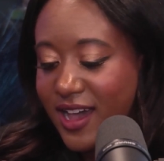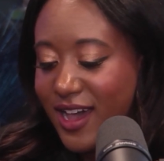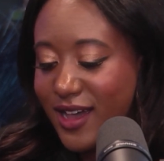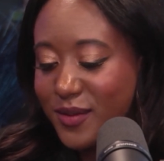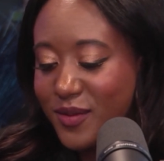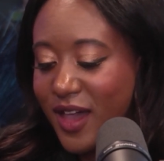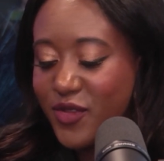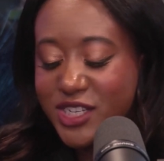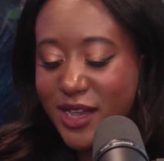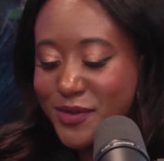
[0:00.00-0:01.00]

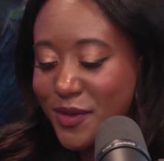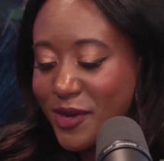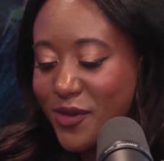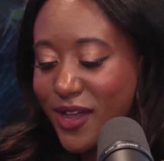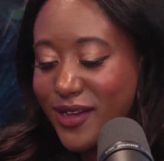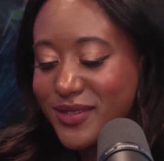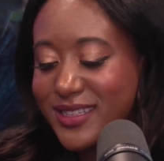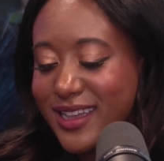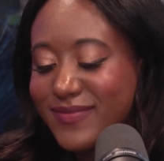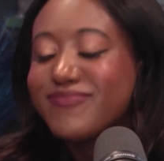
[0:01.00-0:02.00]
Every time somebody won, I was
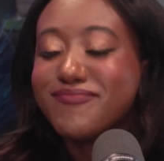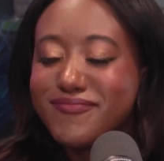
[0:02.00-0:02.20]
like,